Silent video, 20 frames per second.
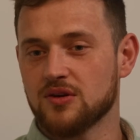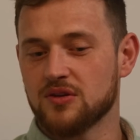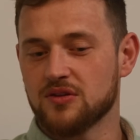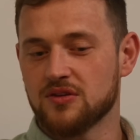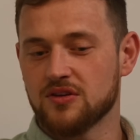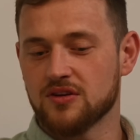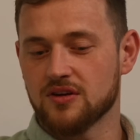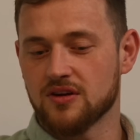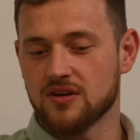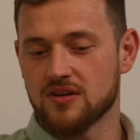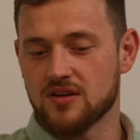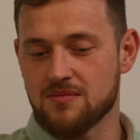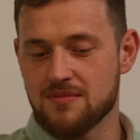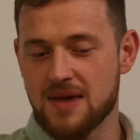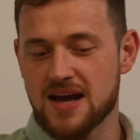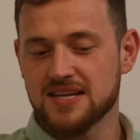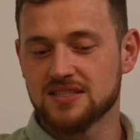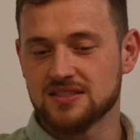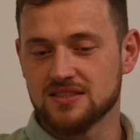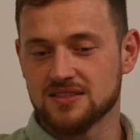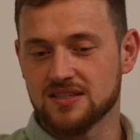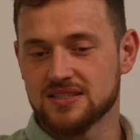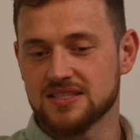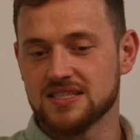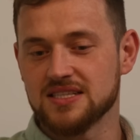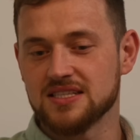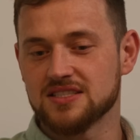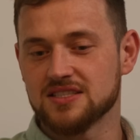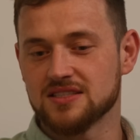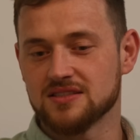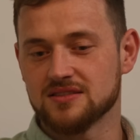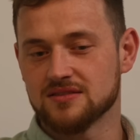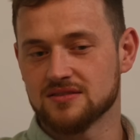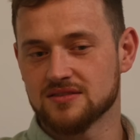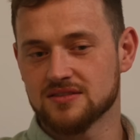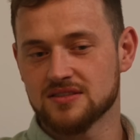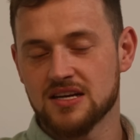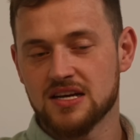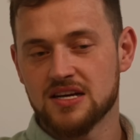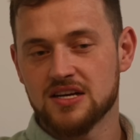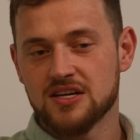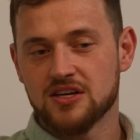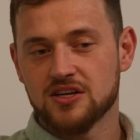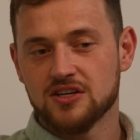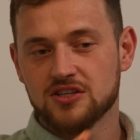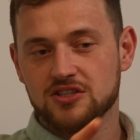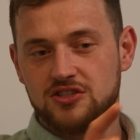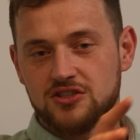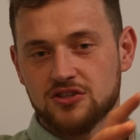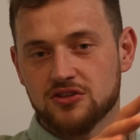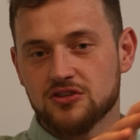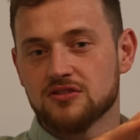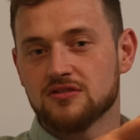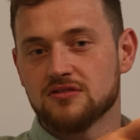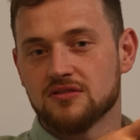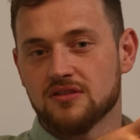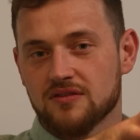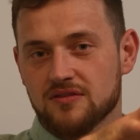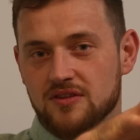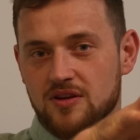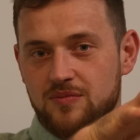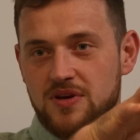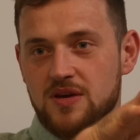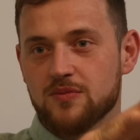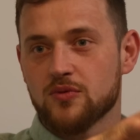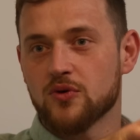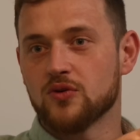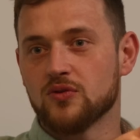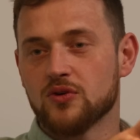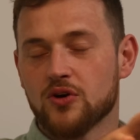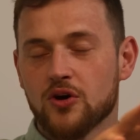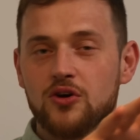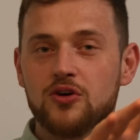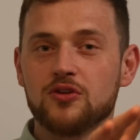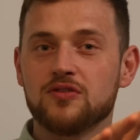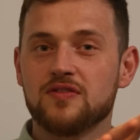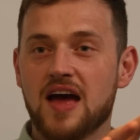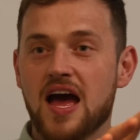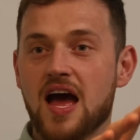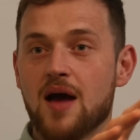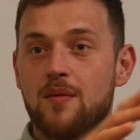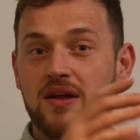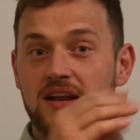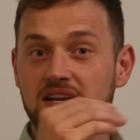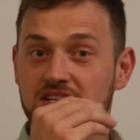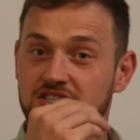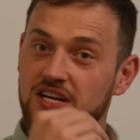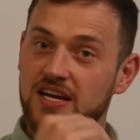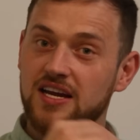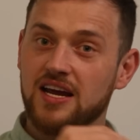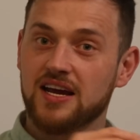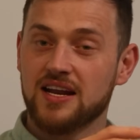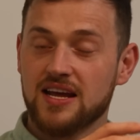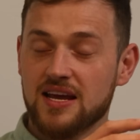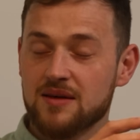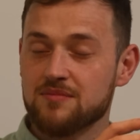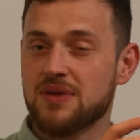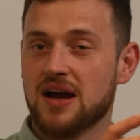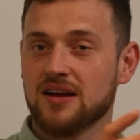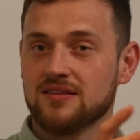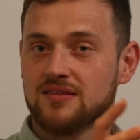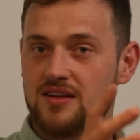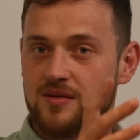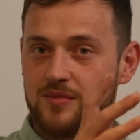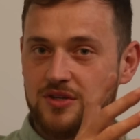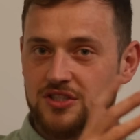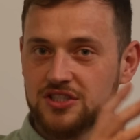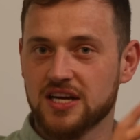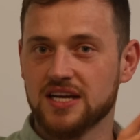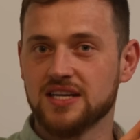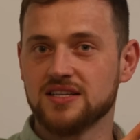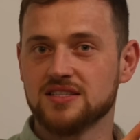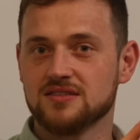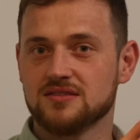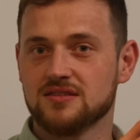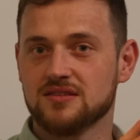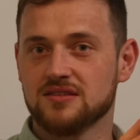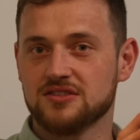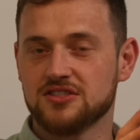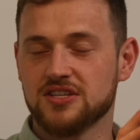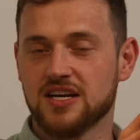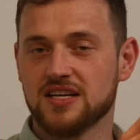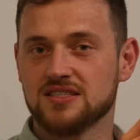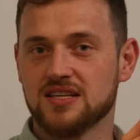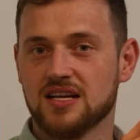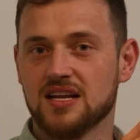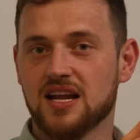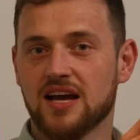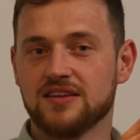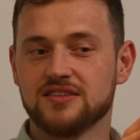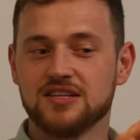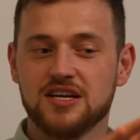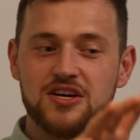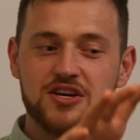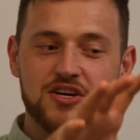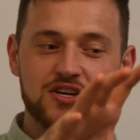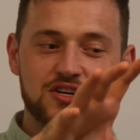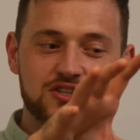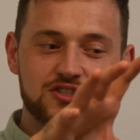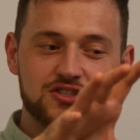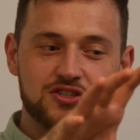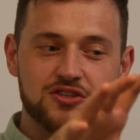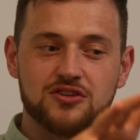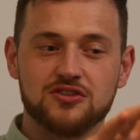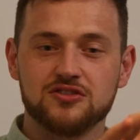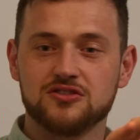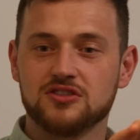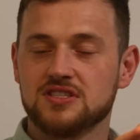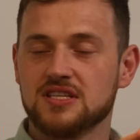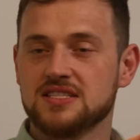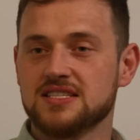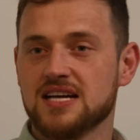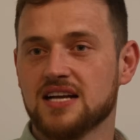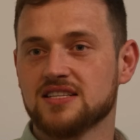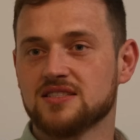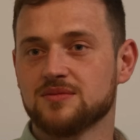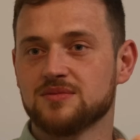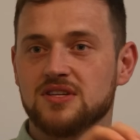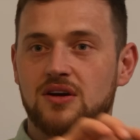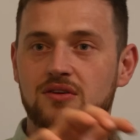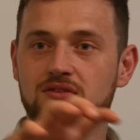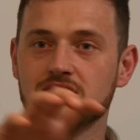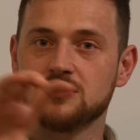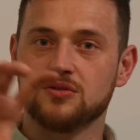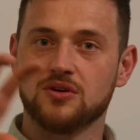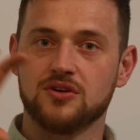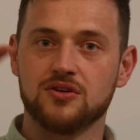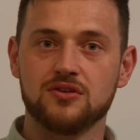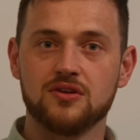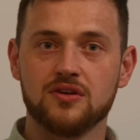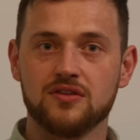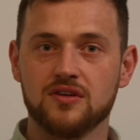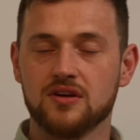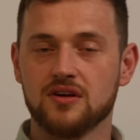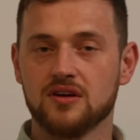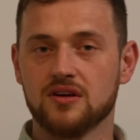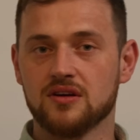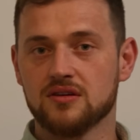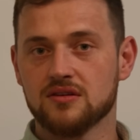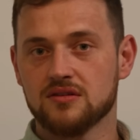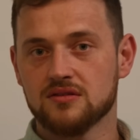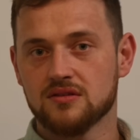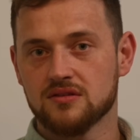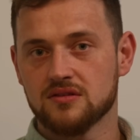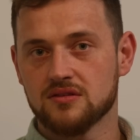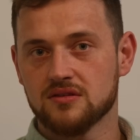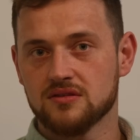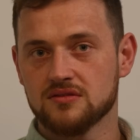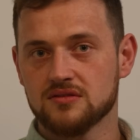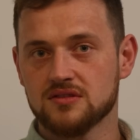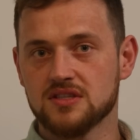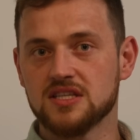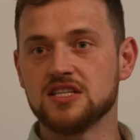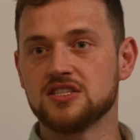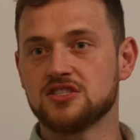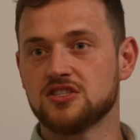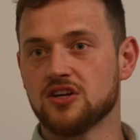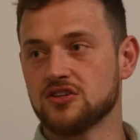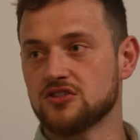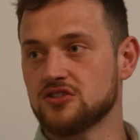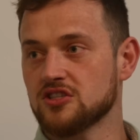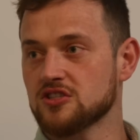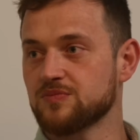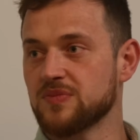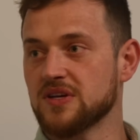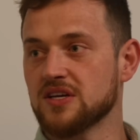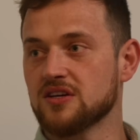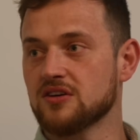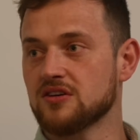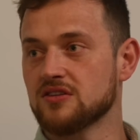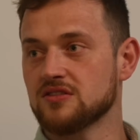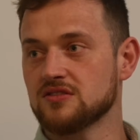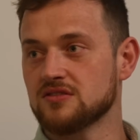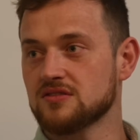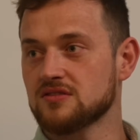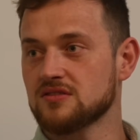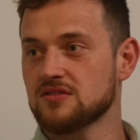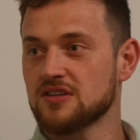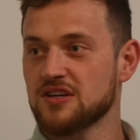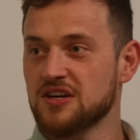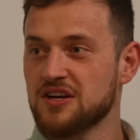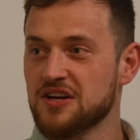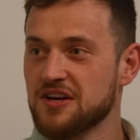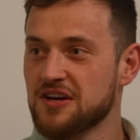the message and the teachings shouldn't, the people who heard them and it impacted them and changed their lives, shouldn't just attach themselves to another teacher just because